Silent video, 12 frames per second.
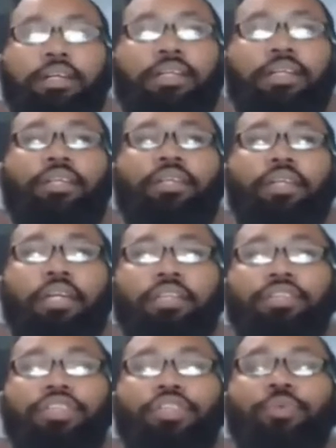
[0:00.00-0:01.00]
Uh,
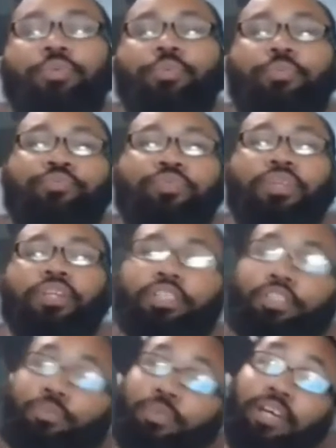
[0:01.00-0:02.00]
and so
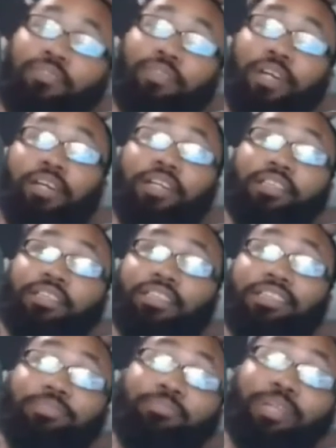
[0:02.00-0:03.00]
here's what I found, and
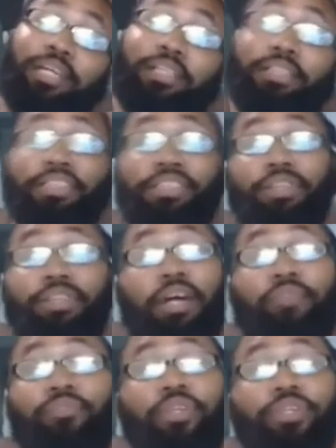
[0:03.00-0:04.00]
this is man, this is
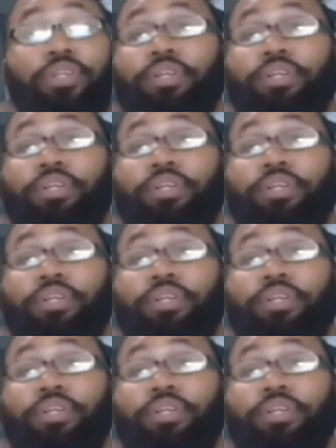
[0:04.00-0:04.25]
after